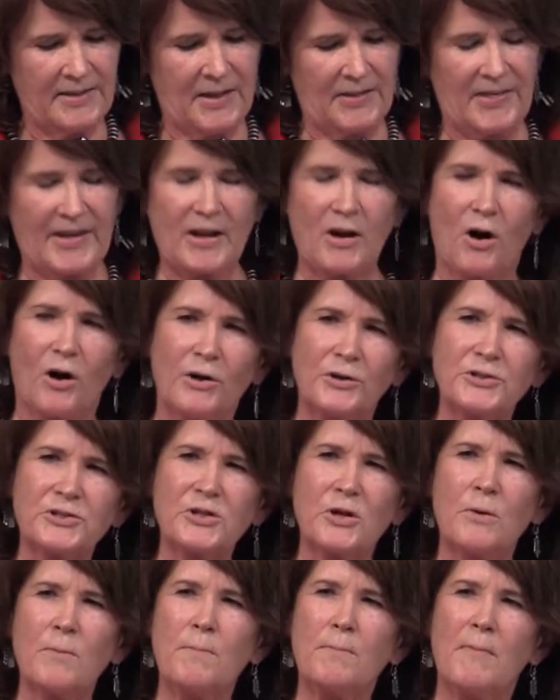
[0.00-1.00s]
that they
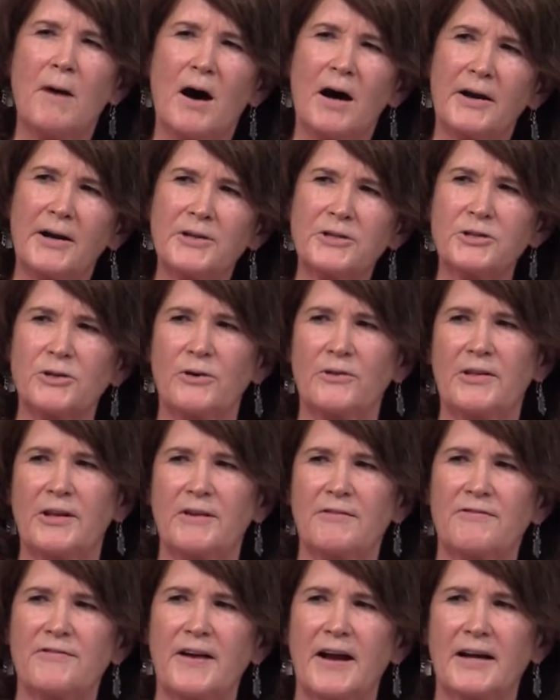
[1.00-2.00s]
also monitor
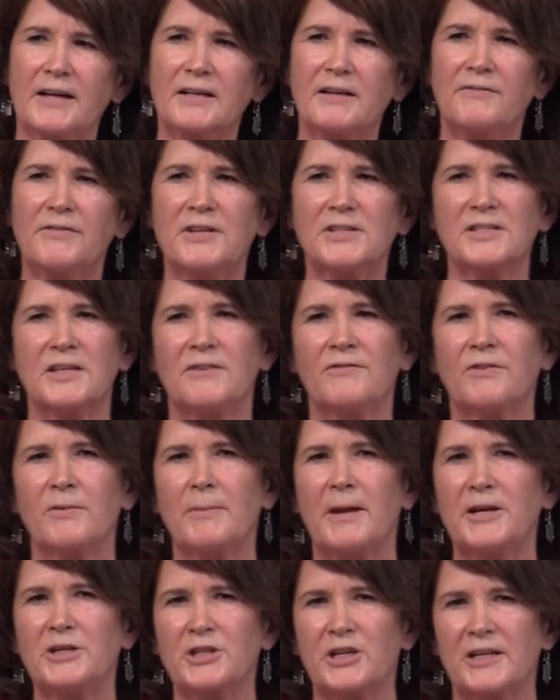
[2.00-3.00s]
the effect of this
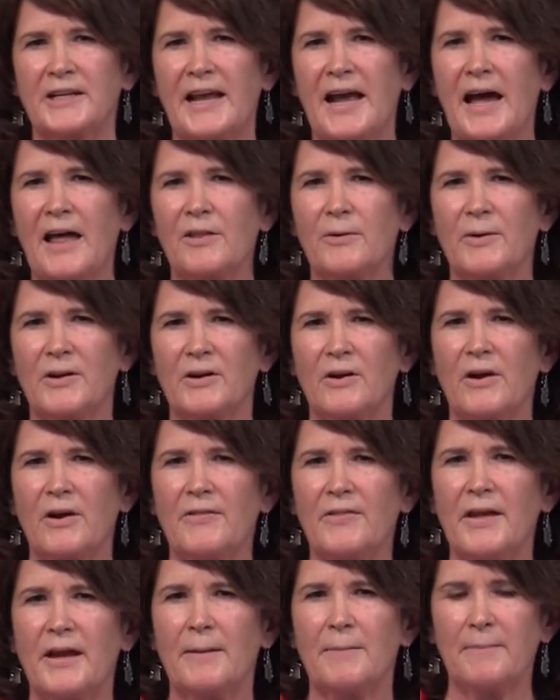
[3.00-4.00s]
information gathering
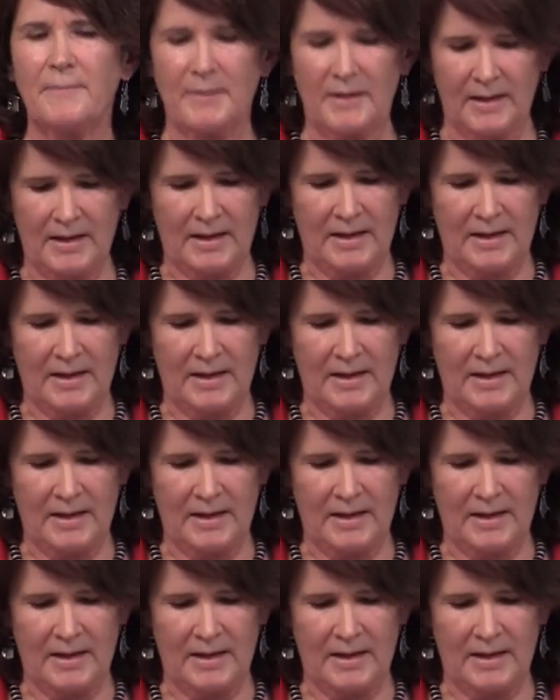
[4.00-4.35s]
on them.